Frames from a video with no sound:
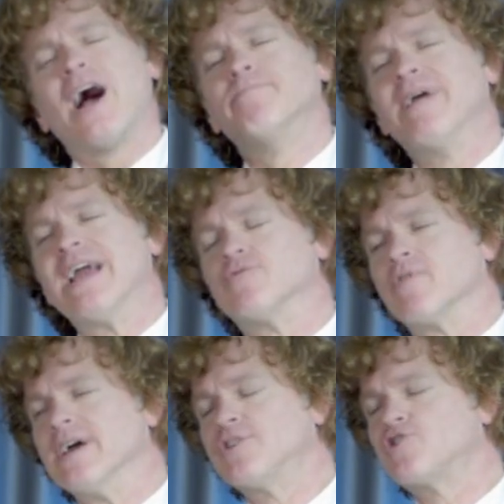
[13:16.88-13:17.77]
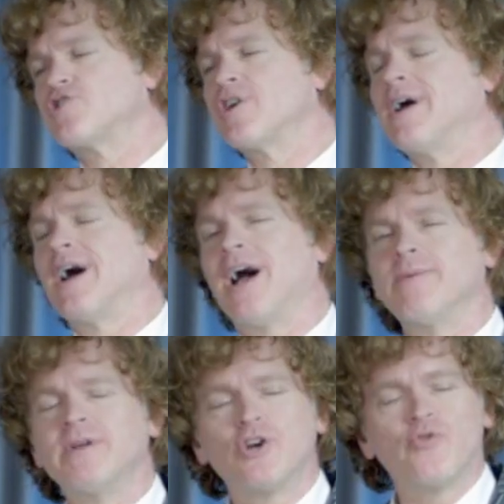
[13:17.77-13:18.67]
I'm made rich
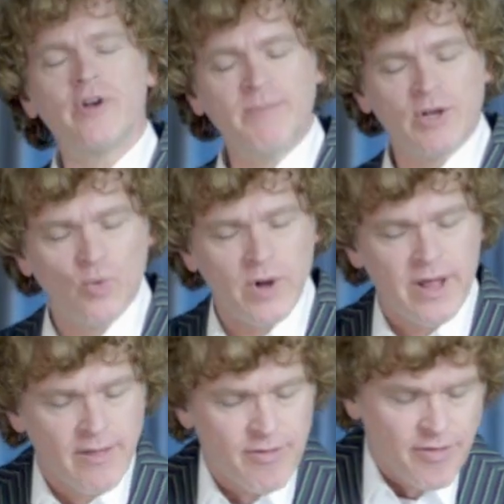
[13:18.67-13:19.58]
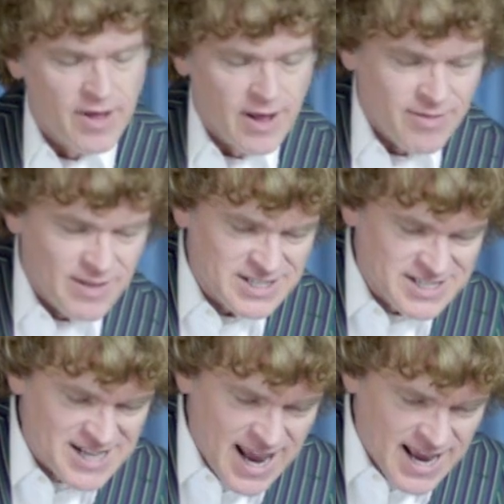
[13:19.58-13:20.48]
I'm in agreement with the
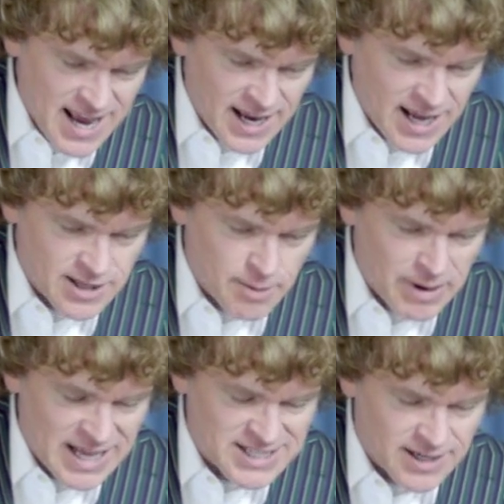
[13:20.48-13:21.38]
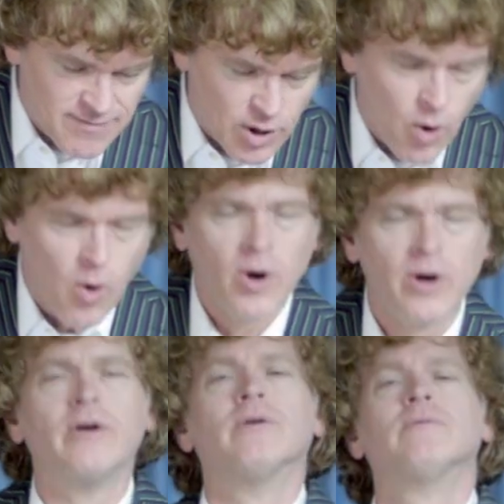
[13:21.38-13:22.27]
saying and the blessing of the
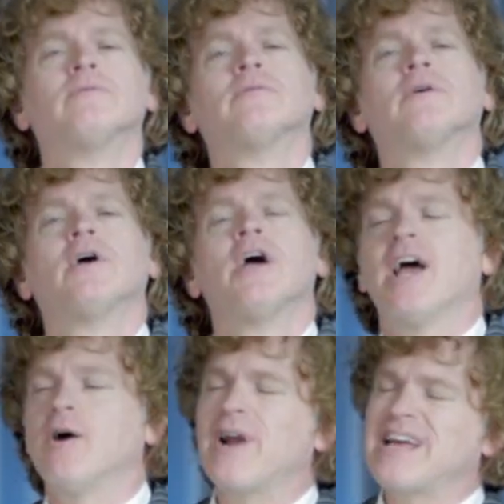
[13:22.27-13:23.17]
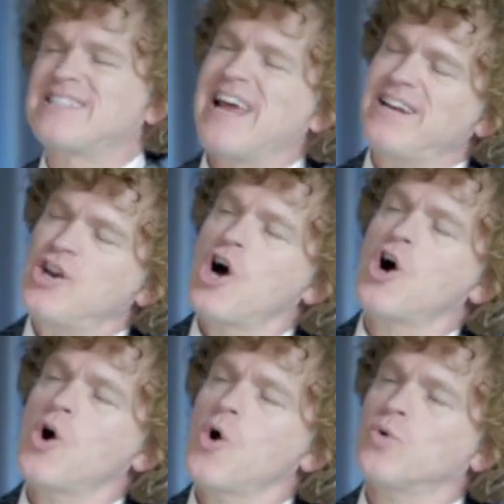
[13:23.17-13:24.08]
Lord and when I say
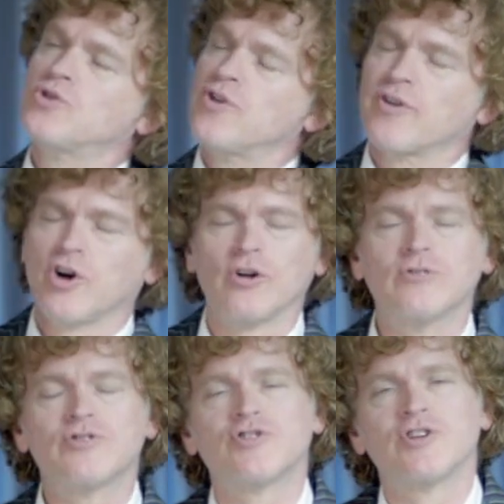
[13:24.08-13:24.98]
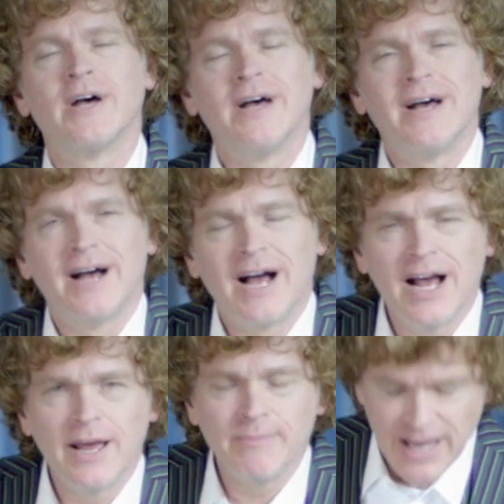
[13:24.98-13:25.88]
no to the curse
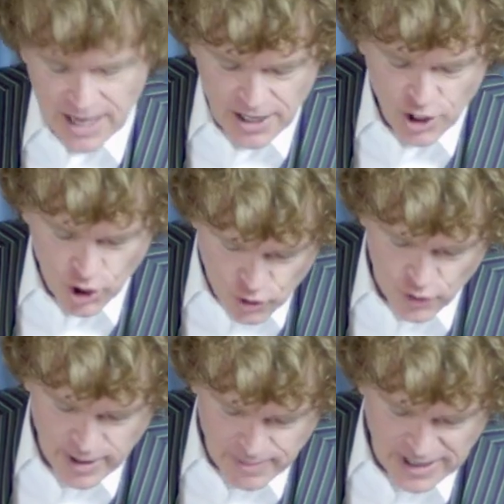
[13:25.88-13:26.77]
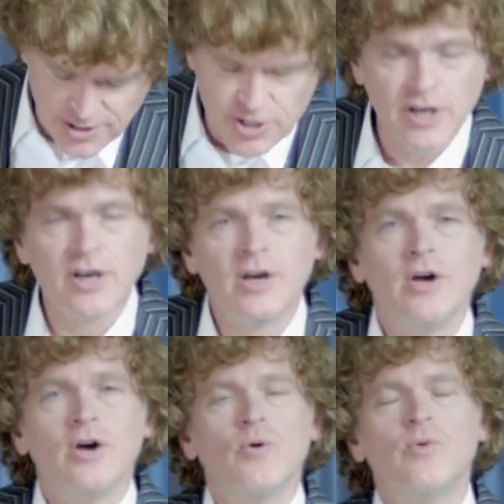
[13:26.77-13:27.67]
I'm in agreement
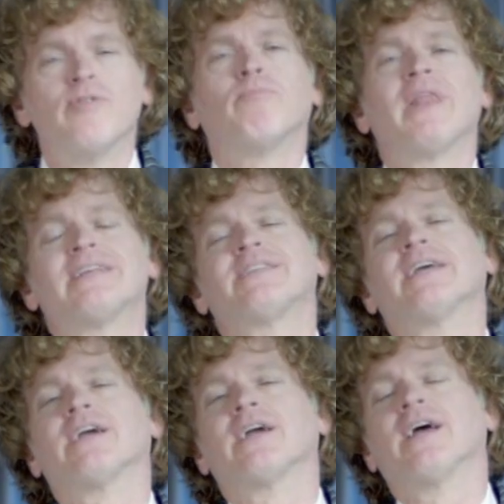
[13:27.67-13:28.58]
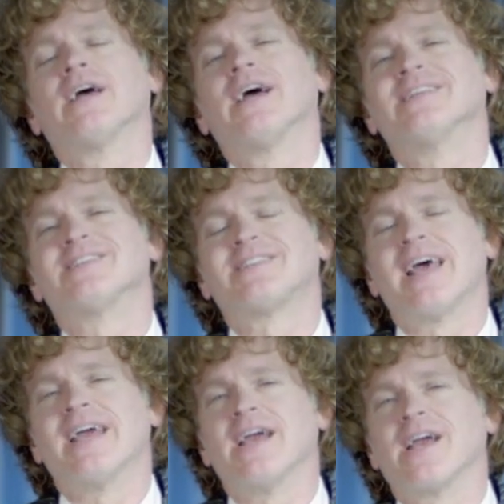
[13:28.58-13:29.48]
with the blessing and
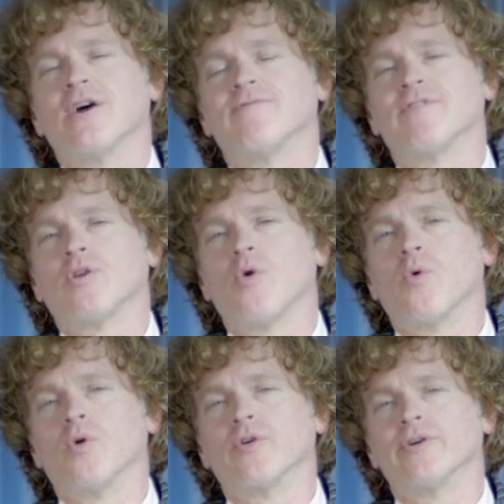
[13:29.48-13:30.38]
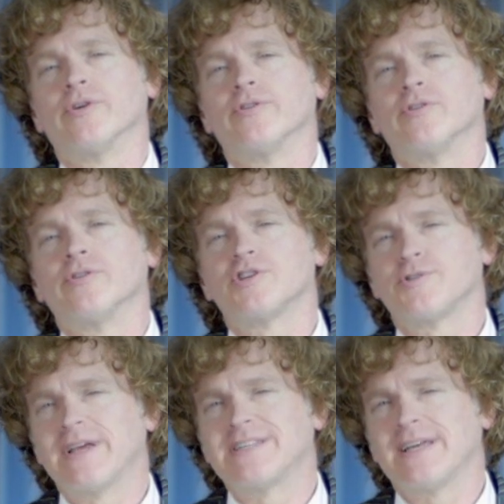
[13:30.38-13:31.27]
saying of the Lord does
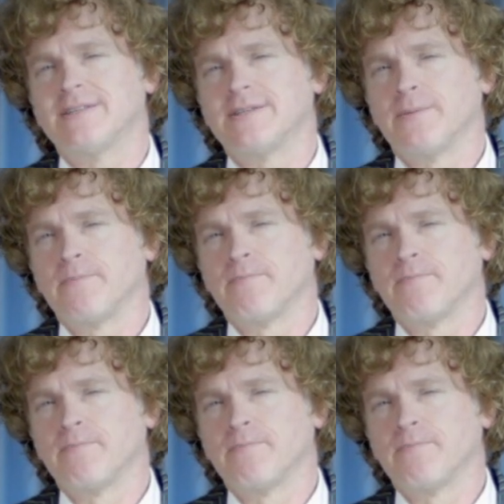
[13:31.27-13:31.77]
this make sense